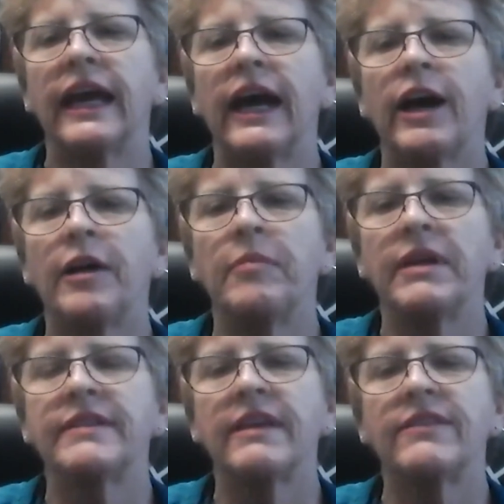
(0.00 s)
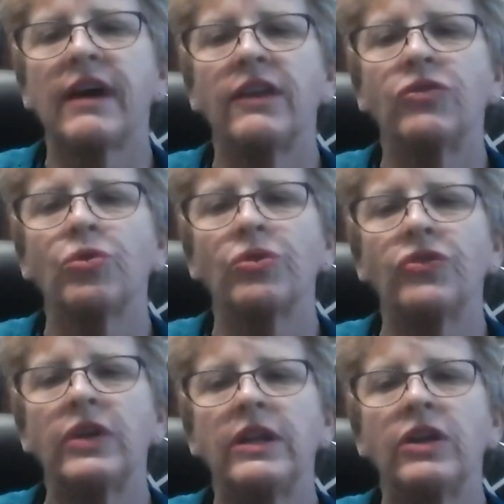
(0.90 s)
Okay. It says, high school
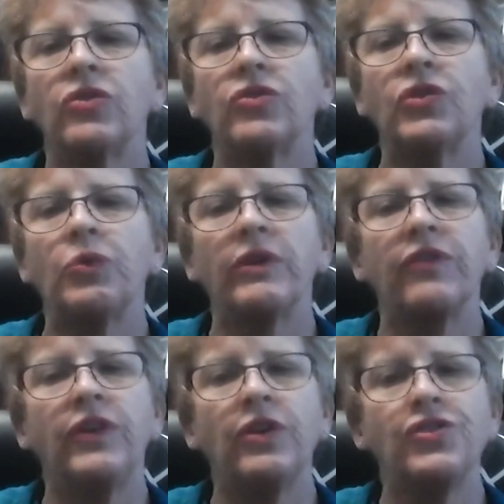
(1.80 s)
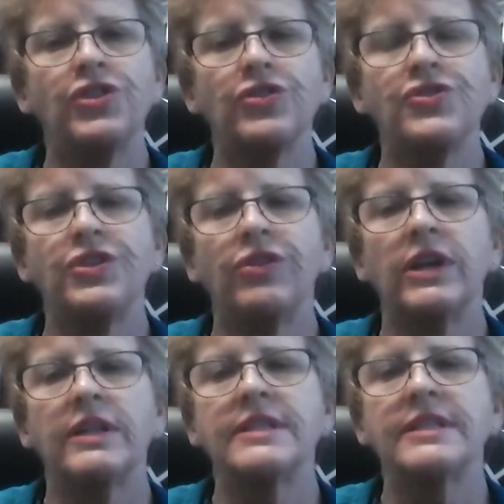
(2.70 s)
seniors who are future
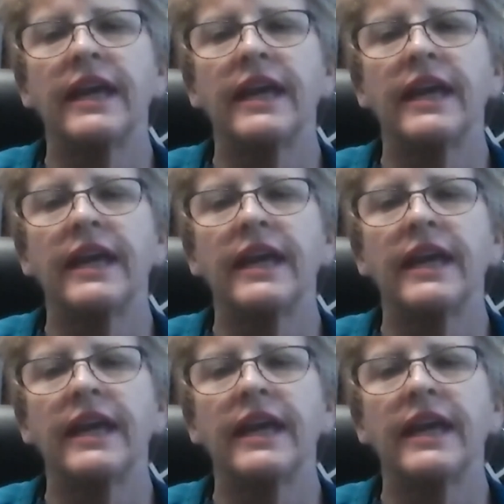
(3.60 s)
students